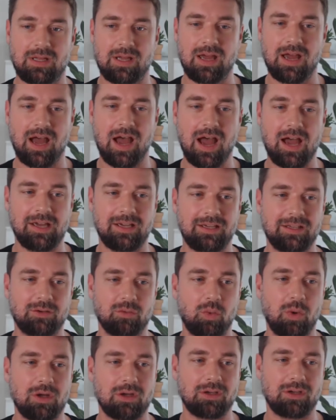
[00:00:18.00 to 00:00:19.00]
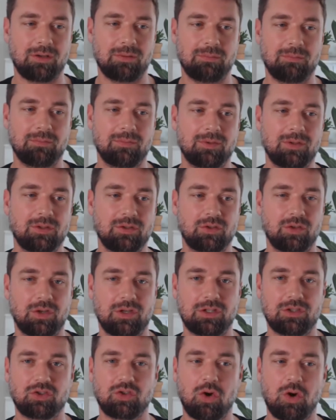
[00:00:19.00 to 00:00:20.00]
Hi and welcome to
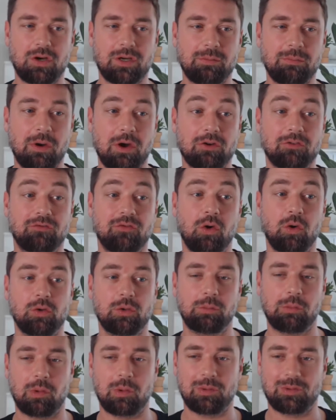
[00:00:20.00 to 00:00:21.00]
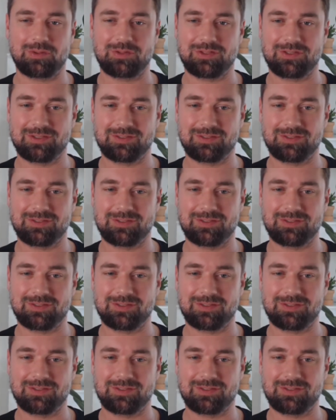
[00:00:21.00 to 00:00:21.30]
this talk about foldables.